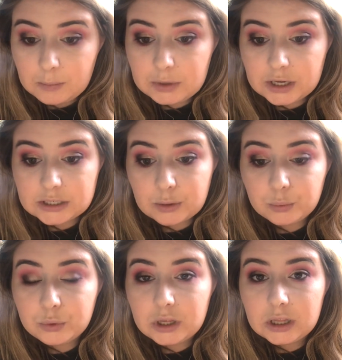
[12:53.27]
because I
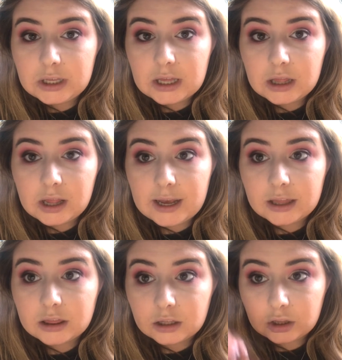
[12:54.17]
really like
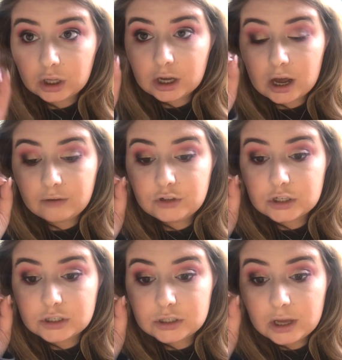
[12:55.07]
the look of
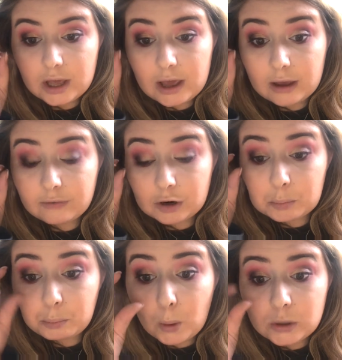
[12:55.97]
just a very
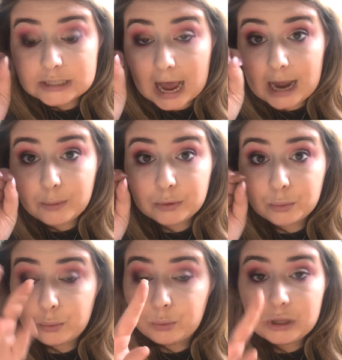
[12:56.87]
bold eye with
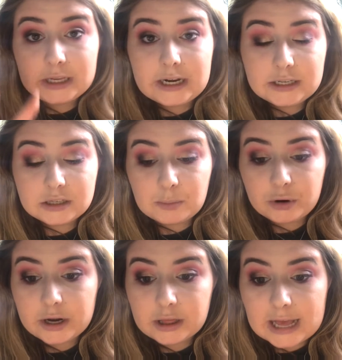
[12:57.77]
really nice
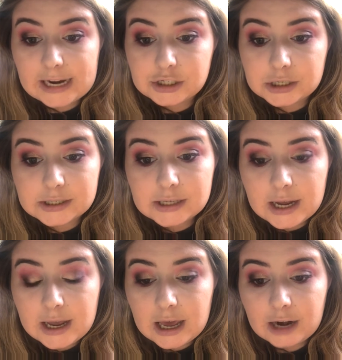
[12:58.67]
separated lashes,
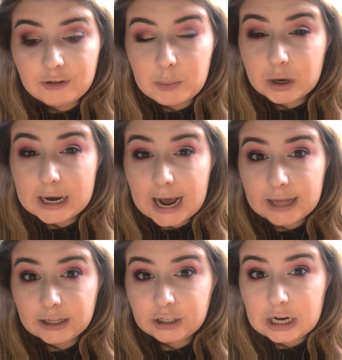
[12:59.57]
and if I put an
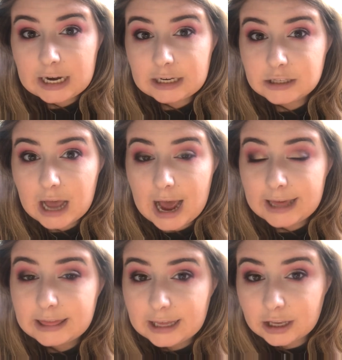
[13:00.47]
eyeliner on it,
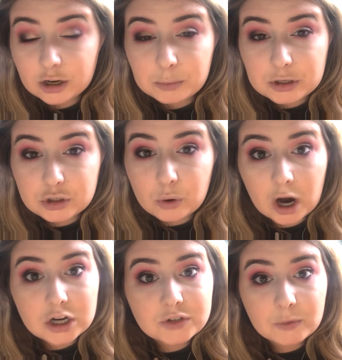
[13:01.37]
I think it'll be too
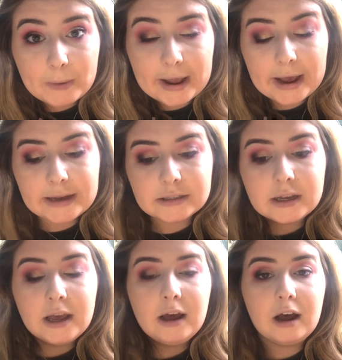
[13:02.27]
harsh for my eyes.
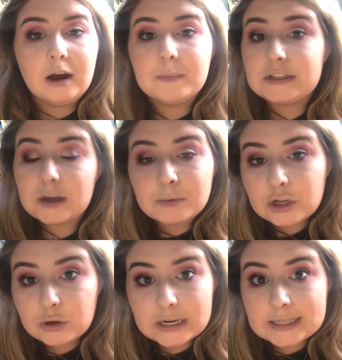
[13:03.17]
That's up
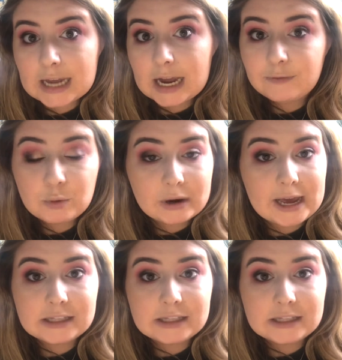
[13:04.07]
to you to decide. If you want to